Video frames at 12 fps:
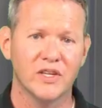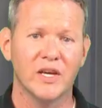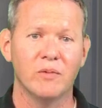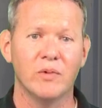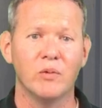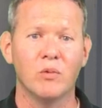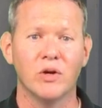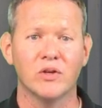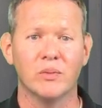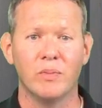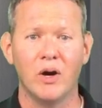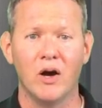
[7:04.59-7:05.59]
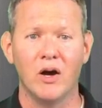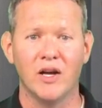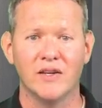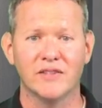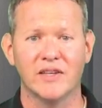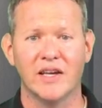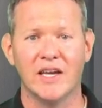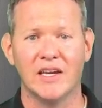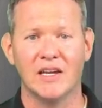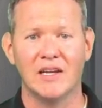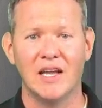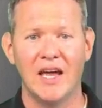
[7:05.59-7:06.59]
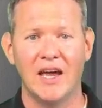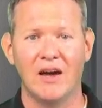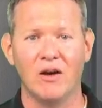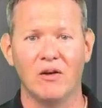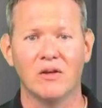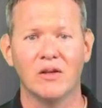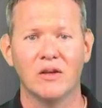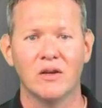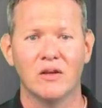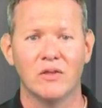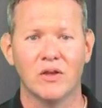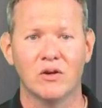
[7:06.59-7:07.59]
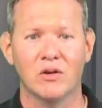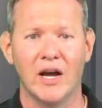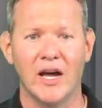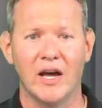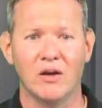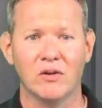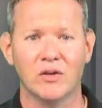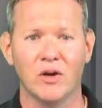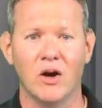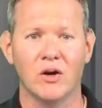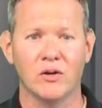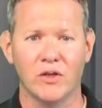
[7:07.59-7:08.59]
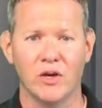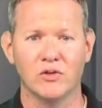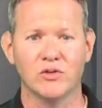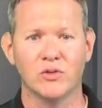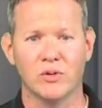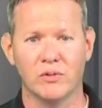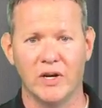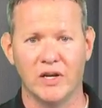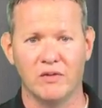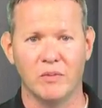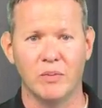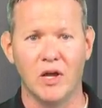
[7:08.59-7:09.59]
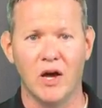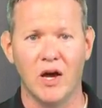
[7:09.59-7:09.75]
Once again, we want to pause and allow the crowd to honor those through a round of